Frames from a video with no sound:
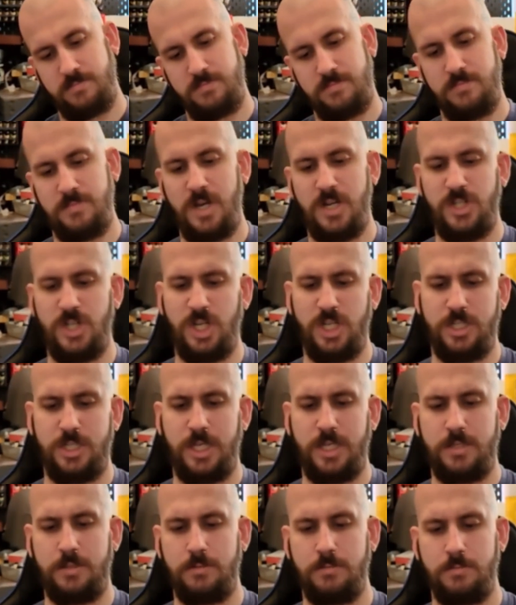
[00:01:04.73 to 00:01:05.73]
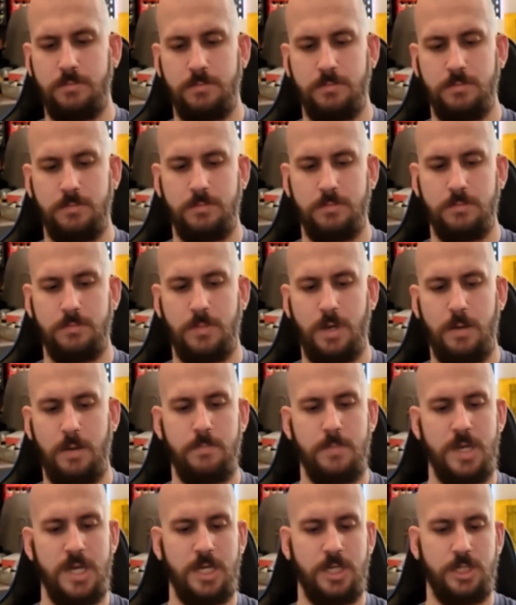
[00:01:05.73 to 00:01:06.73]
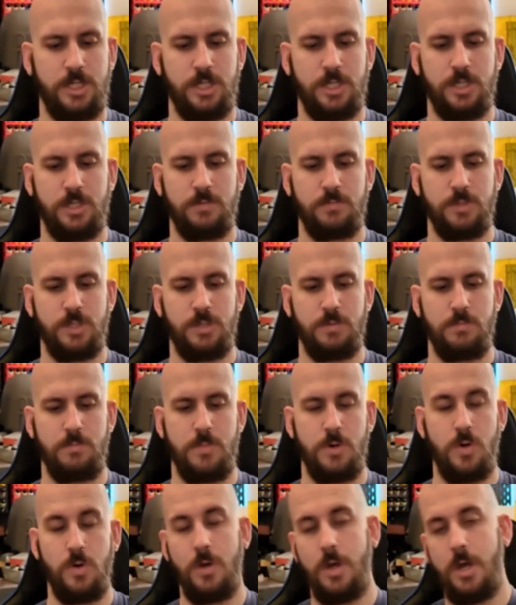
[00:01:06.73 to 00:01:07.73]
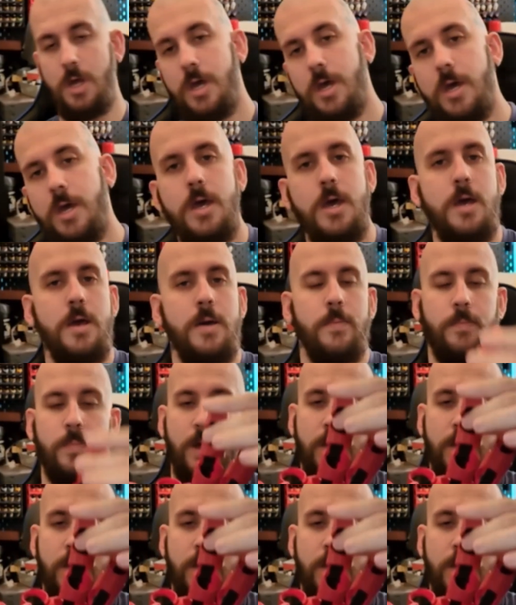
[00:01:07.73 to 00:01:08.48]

adjusted. I may adjust them some more, but